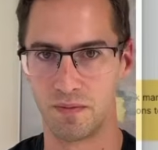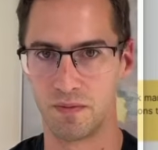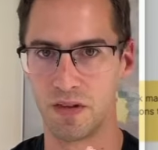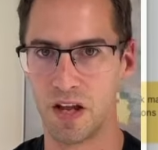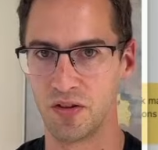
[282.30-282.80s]

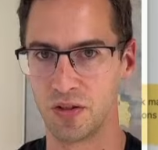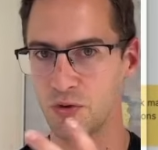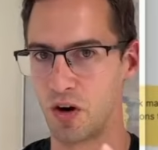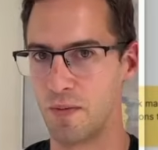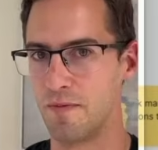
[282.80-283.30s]
the
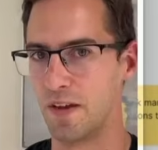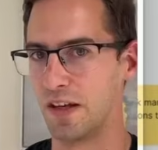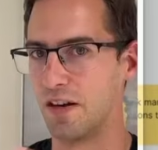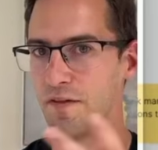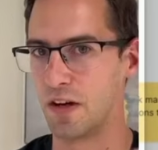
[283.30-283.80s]
unsubscribe thing
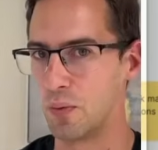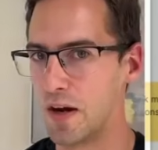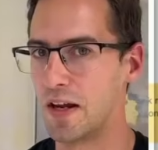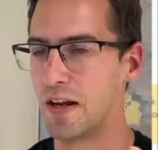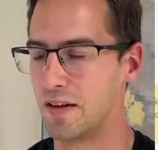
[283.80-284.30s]
in a funny
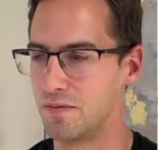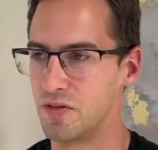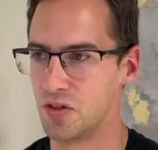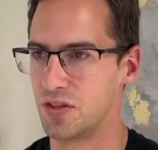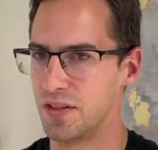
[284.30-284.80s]
way, it
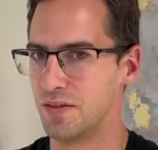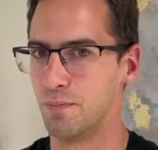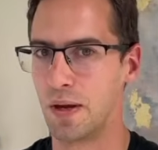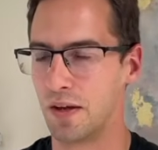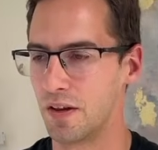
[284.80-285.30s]
just
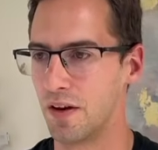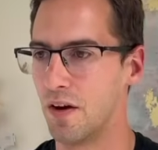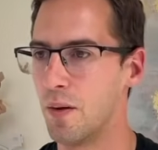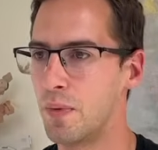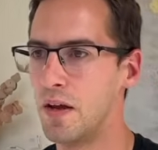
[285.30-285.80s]
doesn't pick that
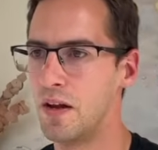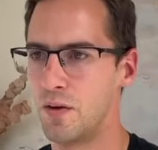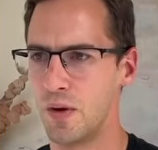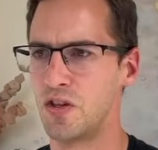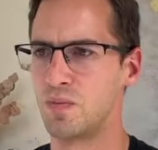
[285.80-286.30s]
up,
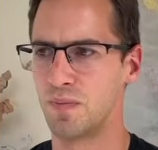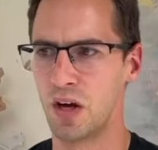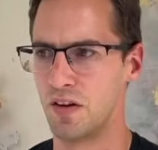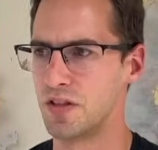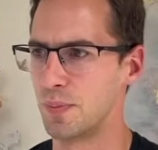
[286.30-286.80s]
which
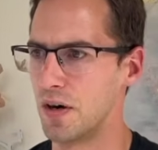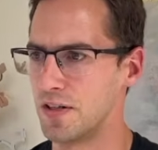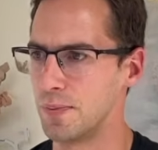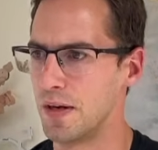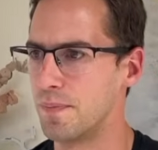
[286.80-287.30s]
kind of
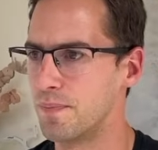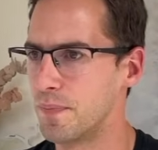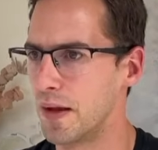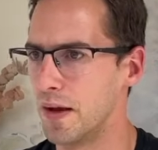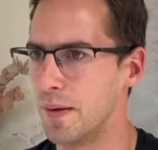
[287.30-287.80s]
surprises me.
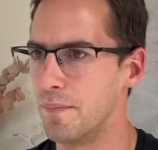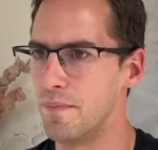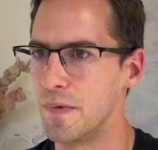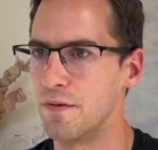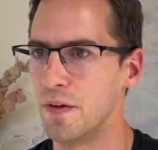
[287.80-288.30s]

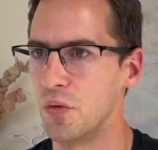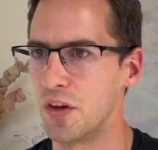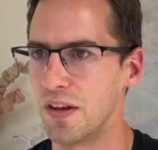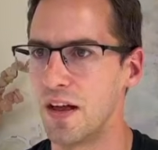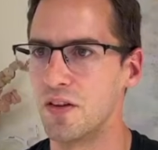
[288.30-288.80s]
It feels
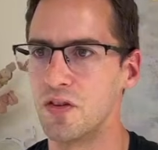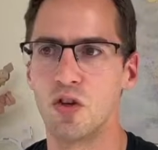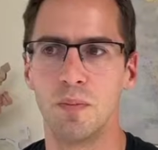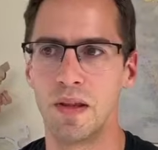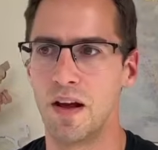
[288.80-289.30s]
like that
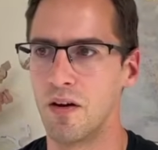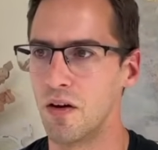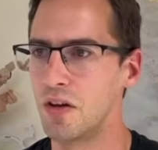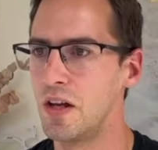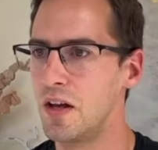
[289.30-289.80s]
shouldn't be that
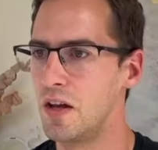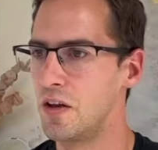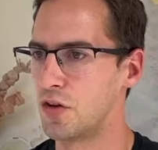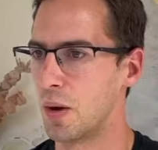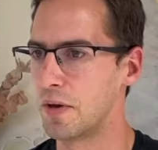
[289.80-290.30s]
hard.
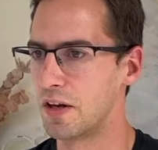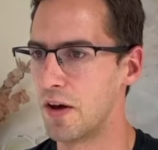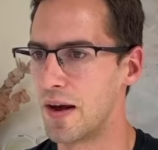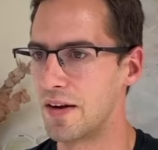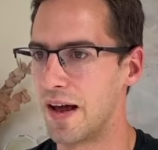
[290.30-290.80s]
So I'm going to go
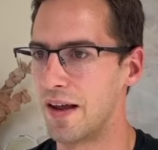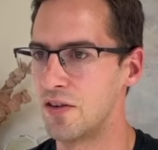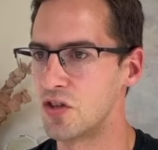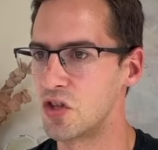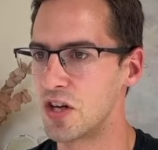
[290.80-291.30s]
ahead
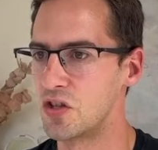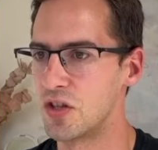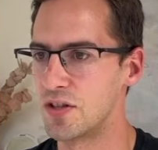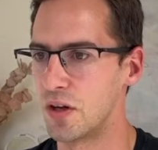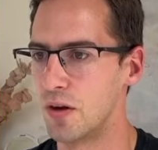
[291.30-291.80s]
and change
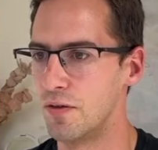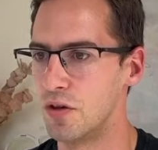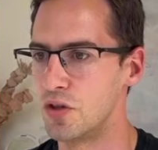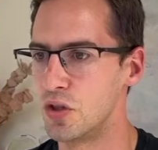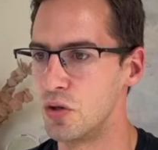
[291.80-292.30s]
this over
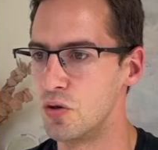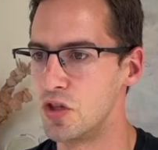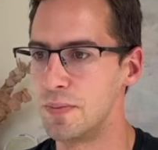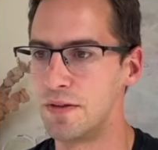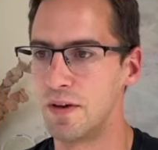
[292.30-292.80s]
to
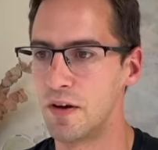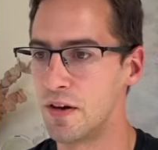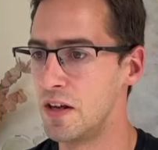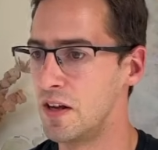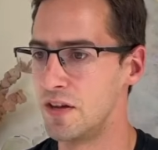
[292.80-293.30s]
GPT-5.
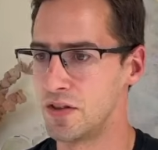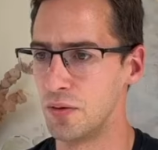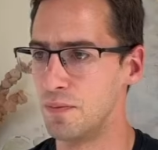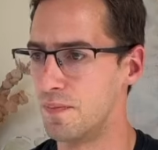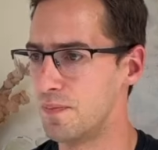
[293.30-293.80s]
So